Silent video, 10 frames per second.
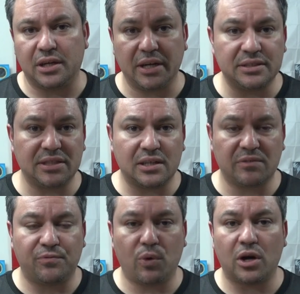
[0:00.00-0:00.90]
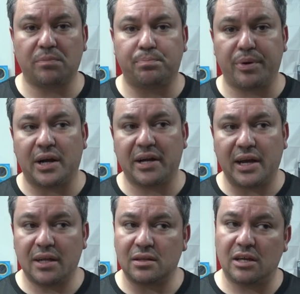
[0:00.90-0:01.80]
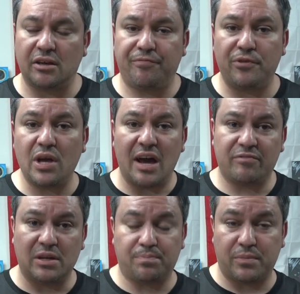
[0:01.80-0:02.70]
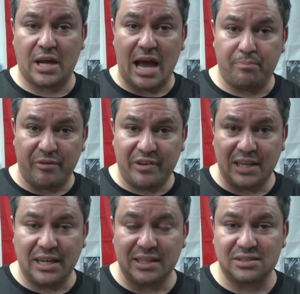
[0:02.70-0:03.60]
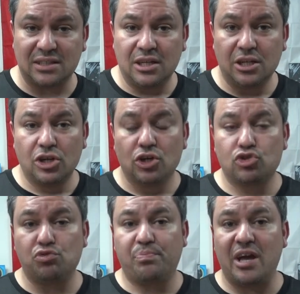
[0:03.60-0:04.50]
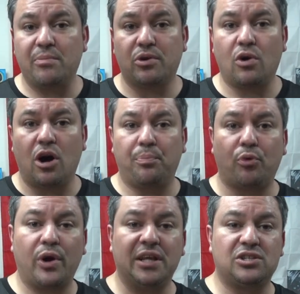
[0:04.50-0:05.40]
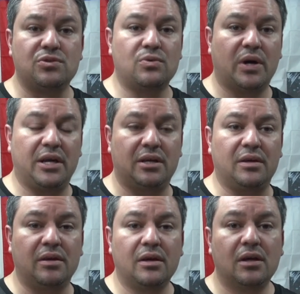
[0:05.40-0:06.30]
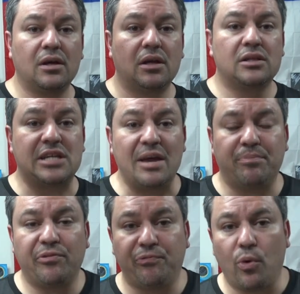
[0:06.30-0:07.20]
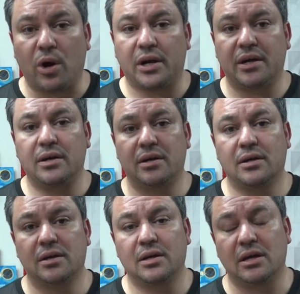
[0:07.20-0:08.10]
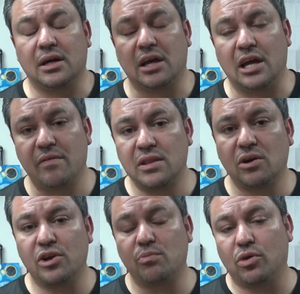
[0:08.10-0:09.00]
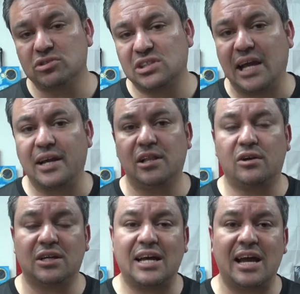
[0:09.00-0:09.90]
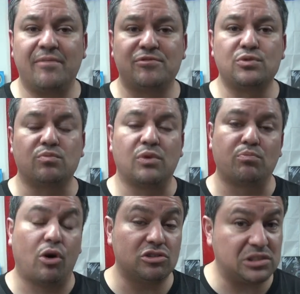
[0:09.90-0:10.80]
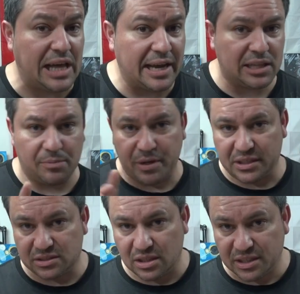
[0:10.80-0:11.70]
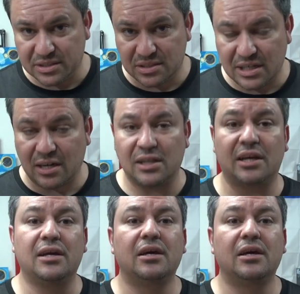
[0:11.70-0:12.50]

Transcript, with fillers: It is a good fork, but again, if you have the capabilities to be able to upgrade to a taper fork, even though you most likely are gonna have to most likely because not necessarily